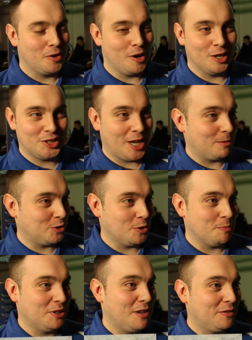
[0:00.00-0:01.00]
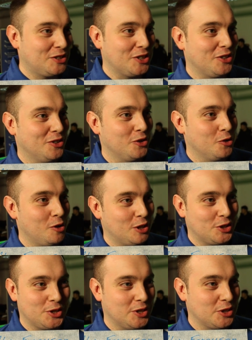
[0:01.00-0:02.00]
Oh, it's absolutely magnificent. You know,
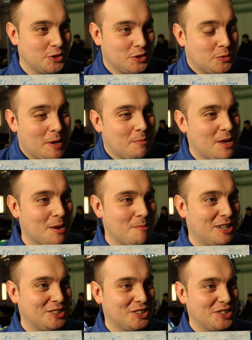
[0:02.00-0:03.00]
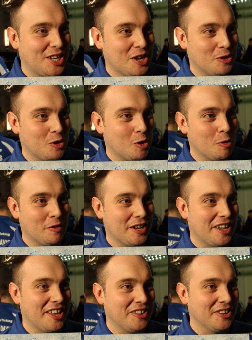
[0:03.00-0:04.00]
it's, it's, it's like being at Manchester United all over
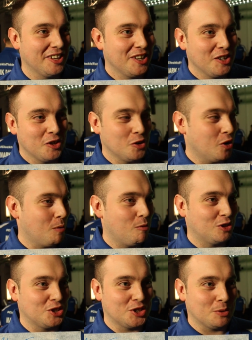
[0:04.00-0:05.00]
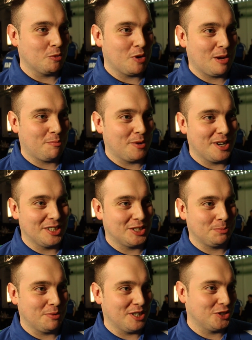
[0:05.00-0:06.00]
again. You know, I'm watching some great
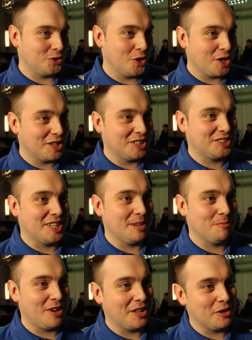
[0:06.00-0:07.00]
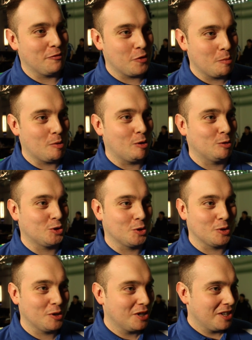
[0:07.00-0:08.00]
players playing snooker this time rather than football,
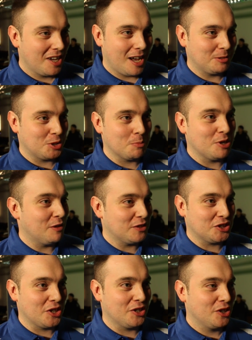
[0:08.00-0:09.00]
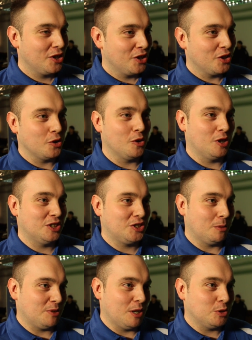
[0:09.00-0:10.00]
so absolutely magnificent. You know, and
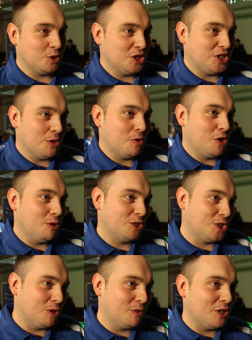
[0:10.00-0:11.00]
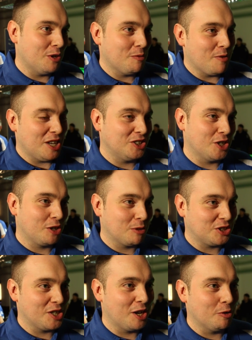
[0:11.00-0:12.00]
sometimes when you see Ronnie O'Sullivan, it reminds you of
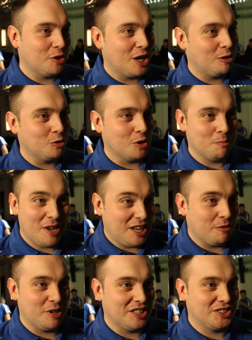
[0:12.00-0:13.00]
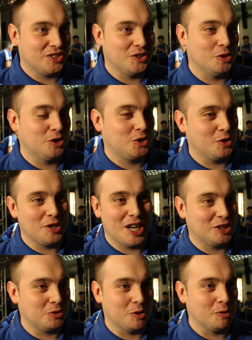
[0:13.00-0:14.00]
Cristiano Ronaldo in many ways. You know, so
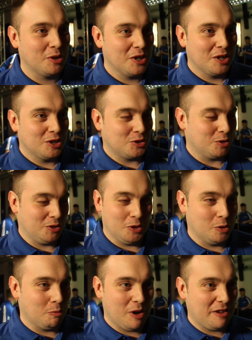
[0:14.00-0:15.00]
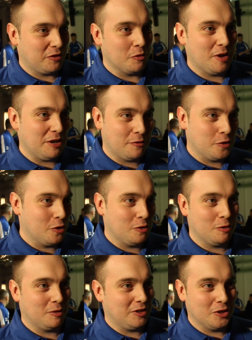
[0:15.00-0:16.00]
natural, so you know, left and right
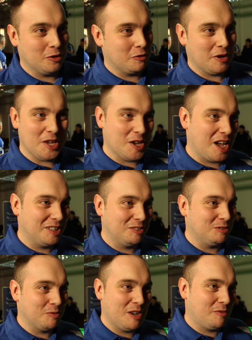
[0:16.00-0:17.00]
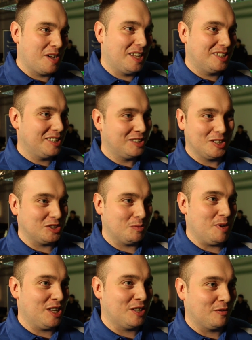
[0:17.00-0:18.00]
foot. You know, right-handed, left-handed
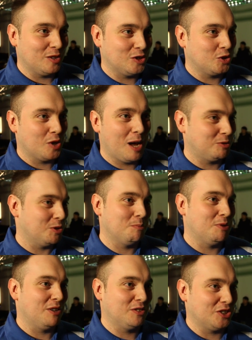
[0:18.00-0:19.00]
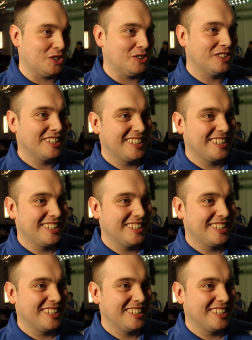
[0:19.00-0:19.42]
doesn't make a difference. So absolutely magnificent